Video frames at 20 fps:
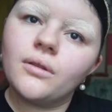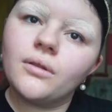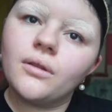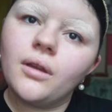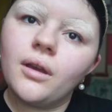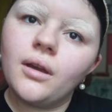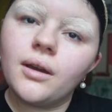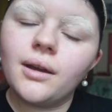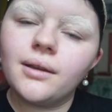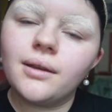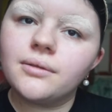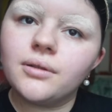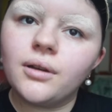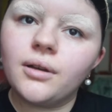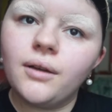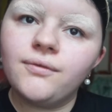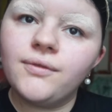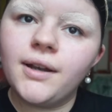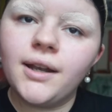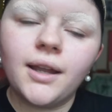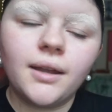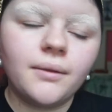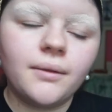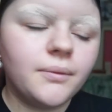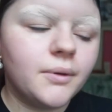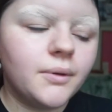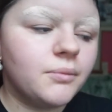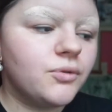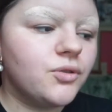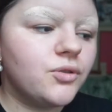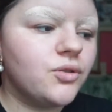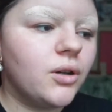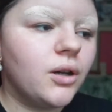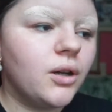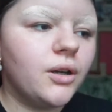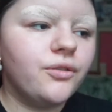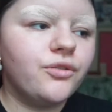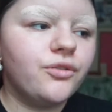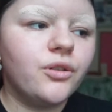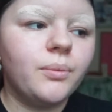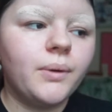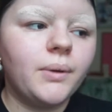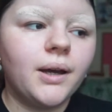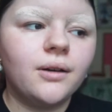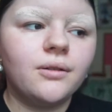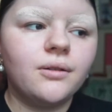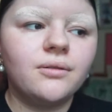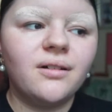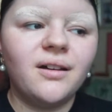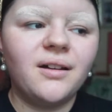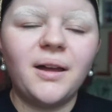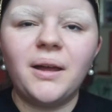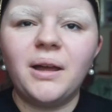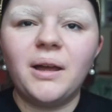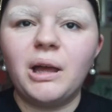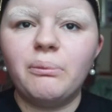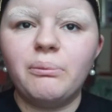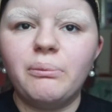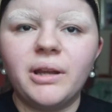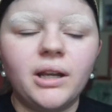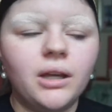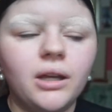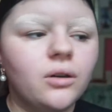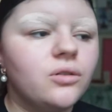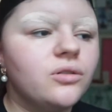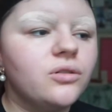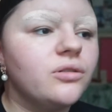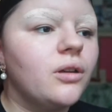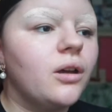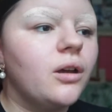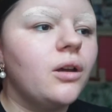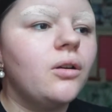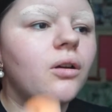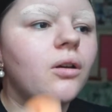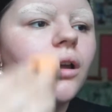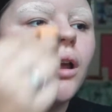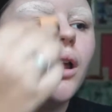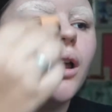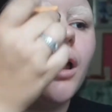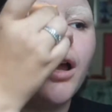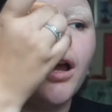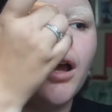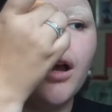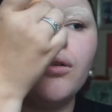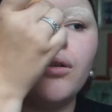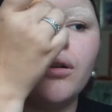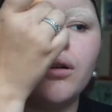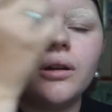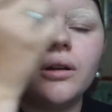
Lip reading: Okay, so I've let them dry for about a minute or so, and all I'm going